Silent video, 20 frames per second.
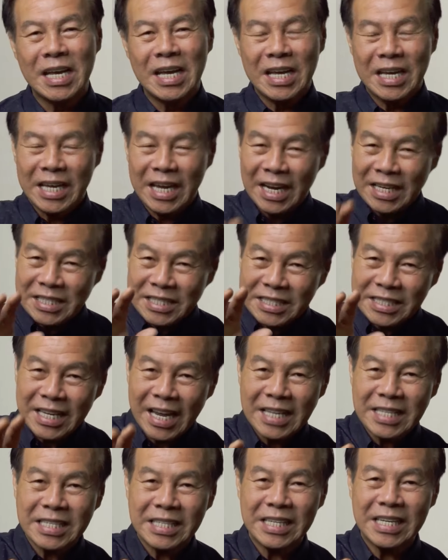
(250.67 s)
He has
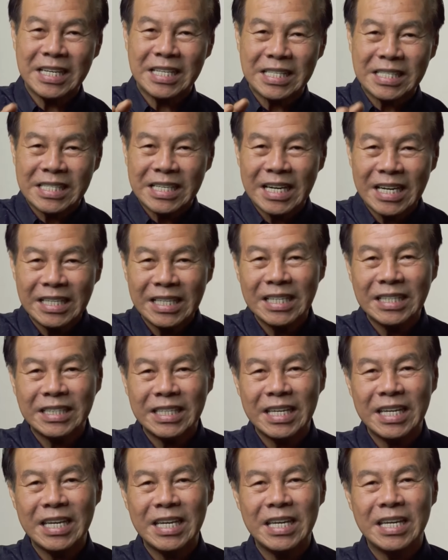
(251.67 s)
set
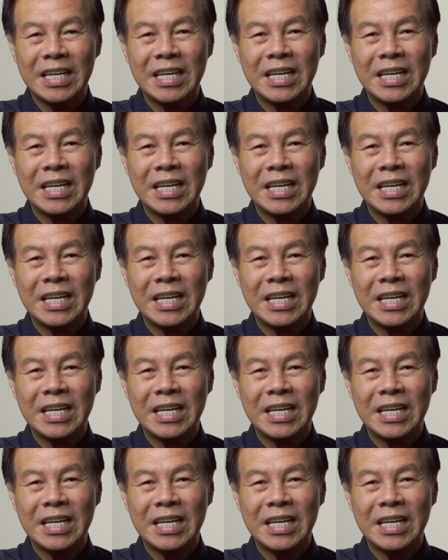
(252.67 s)
eternity